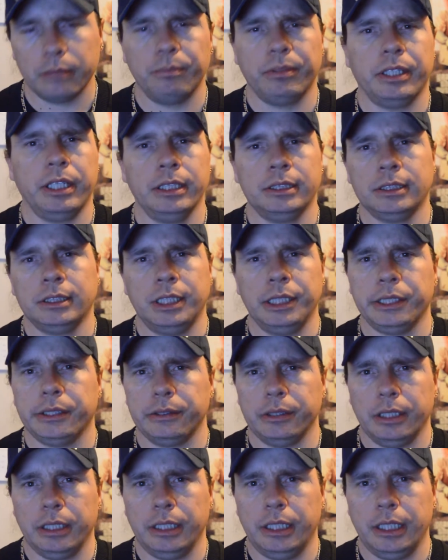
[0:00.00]
get sick or
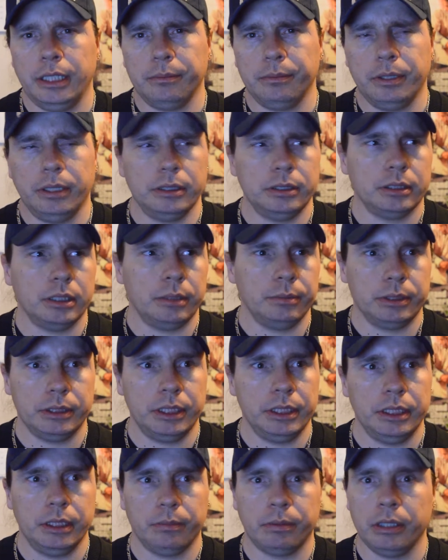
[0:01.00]
anything like that, because I'm
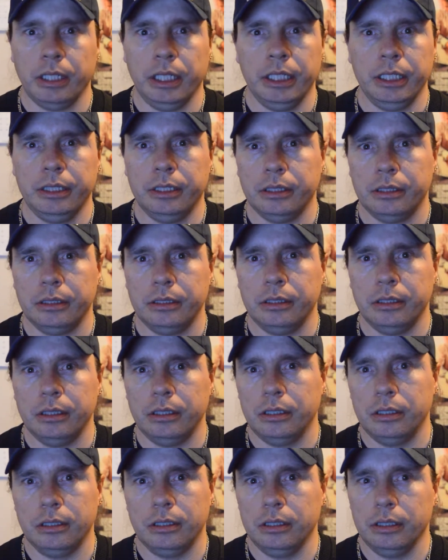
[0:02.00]
staying up late and
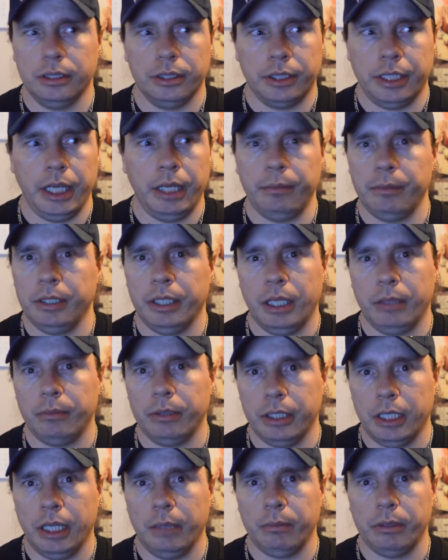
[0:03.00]

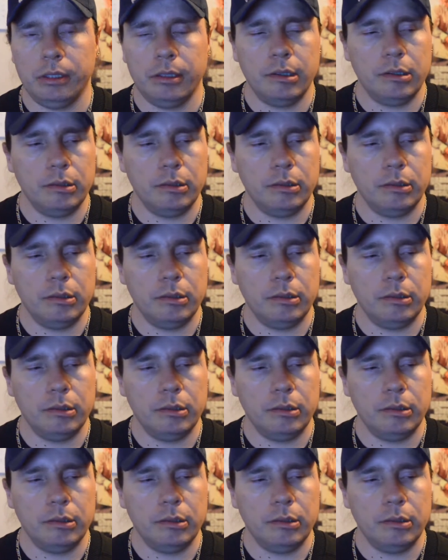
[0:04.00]
gaming.